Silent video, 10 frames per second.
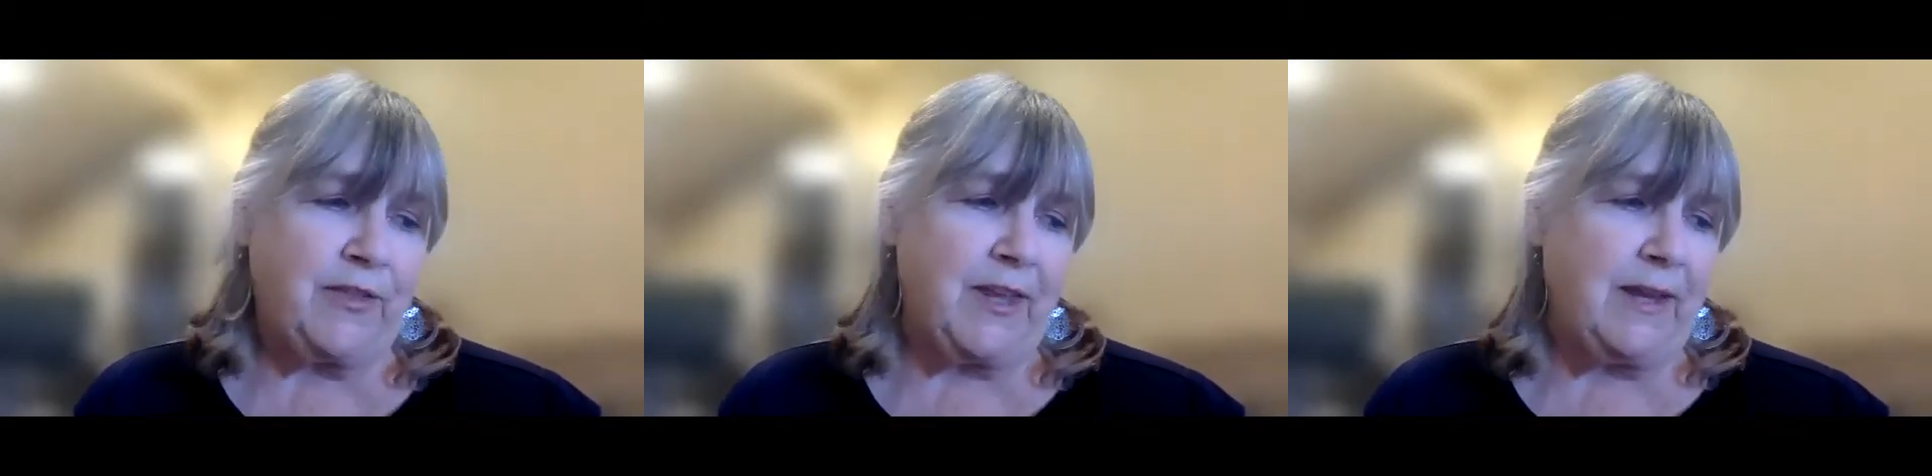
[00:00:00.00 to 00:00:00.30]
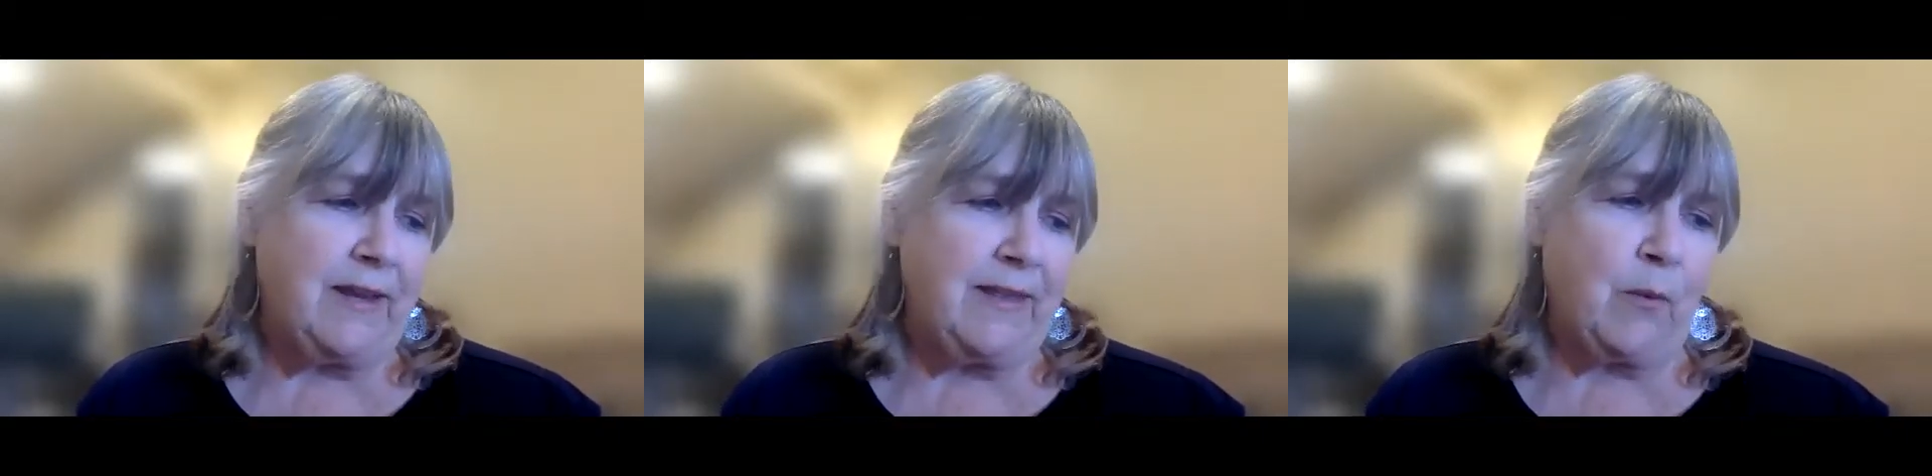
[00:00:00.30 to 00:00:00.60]

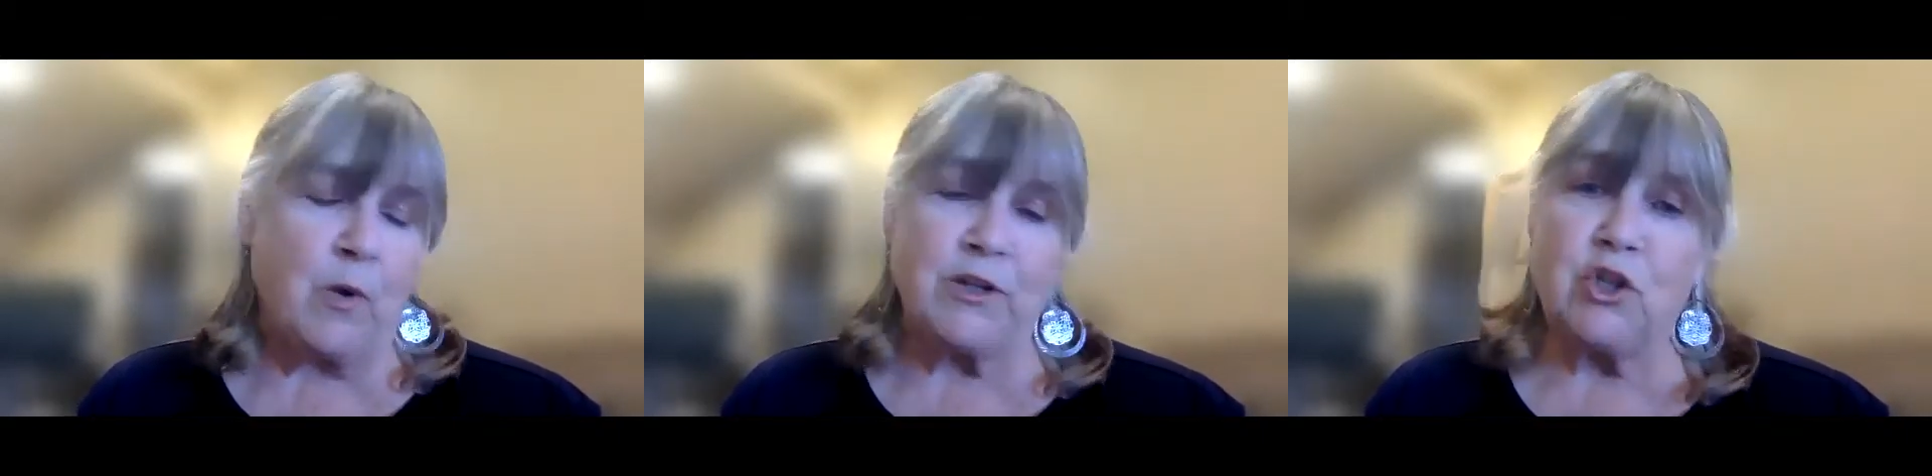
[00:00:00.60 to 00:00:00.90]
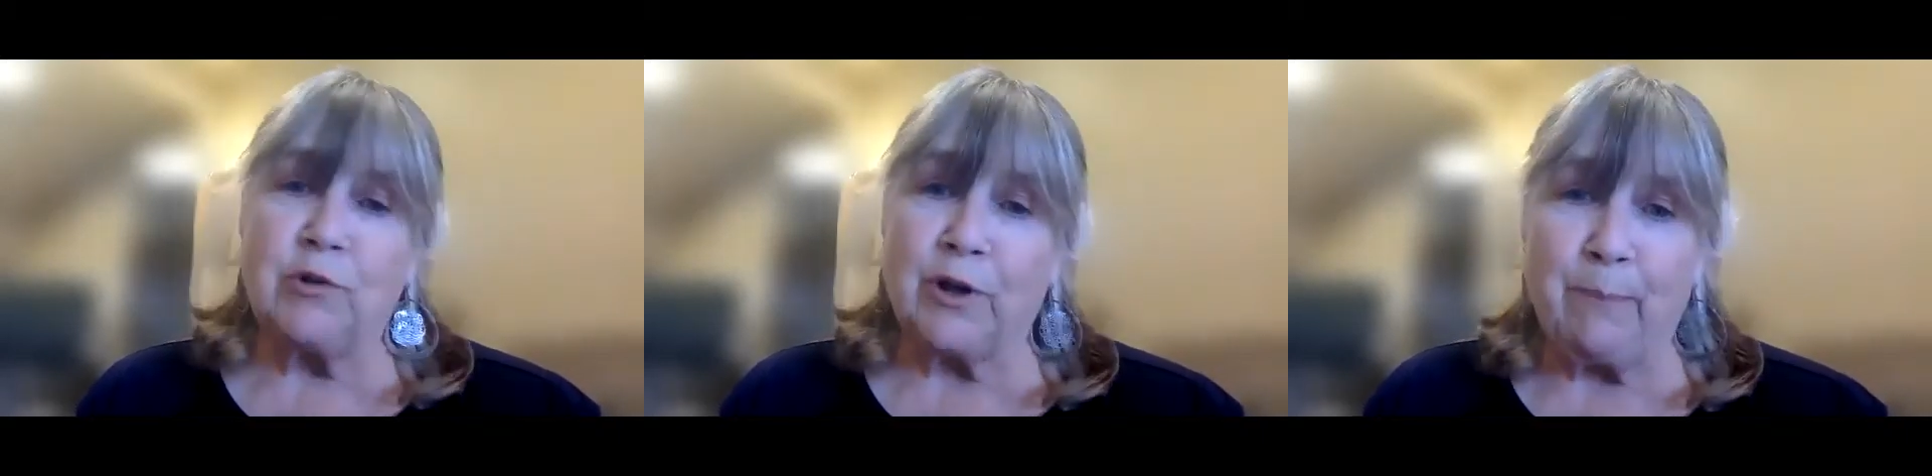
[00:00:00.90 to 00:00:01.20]
thing that
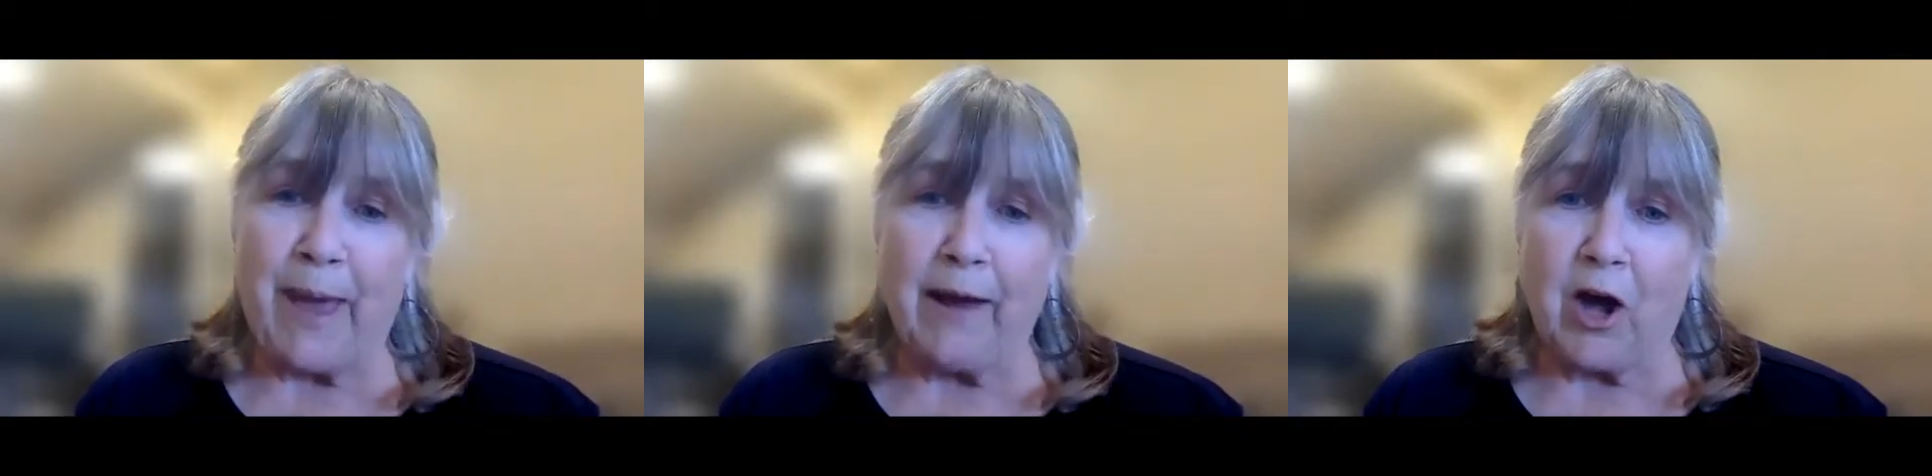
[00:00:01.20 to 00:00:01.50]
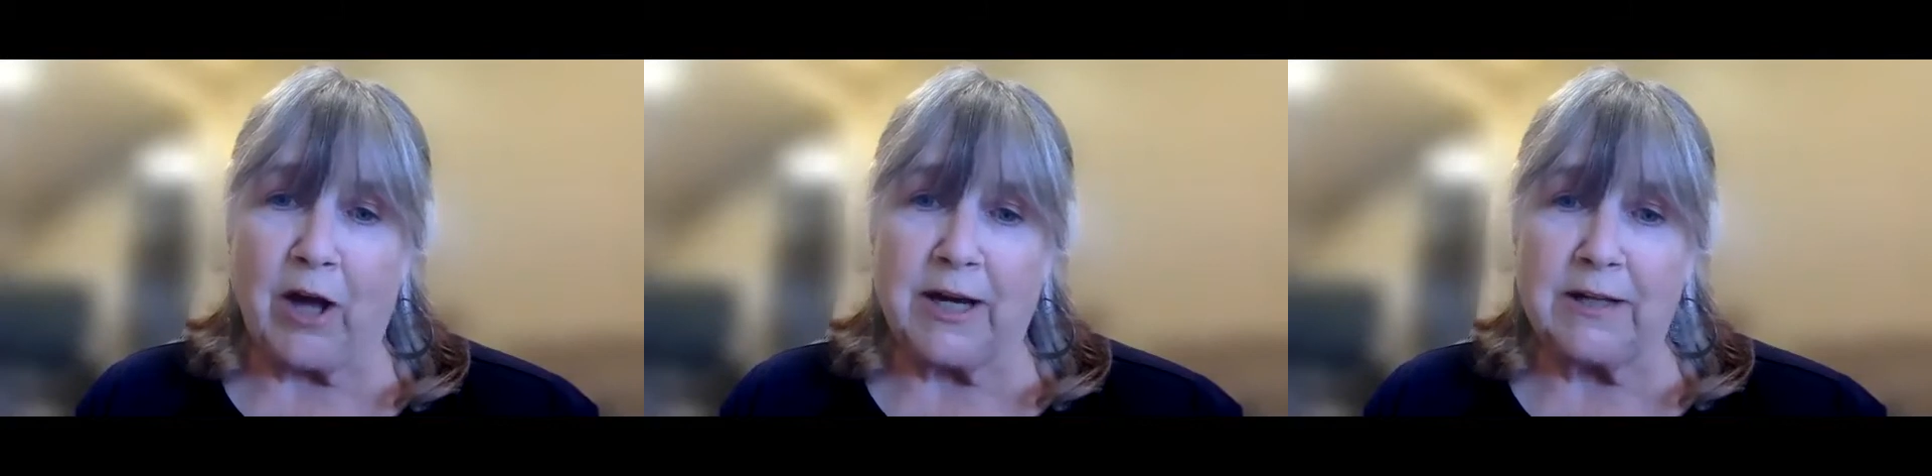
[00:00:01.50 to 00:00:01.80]
once you look back
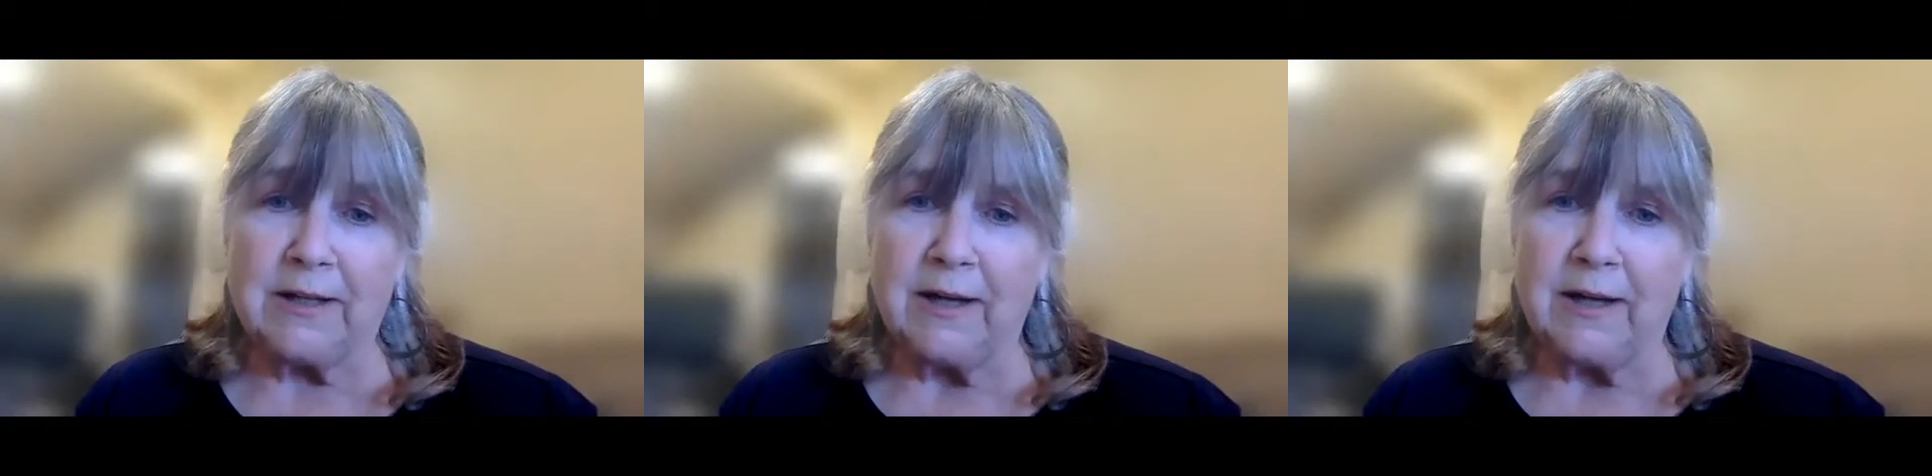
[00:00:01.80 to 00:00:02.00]
on it,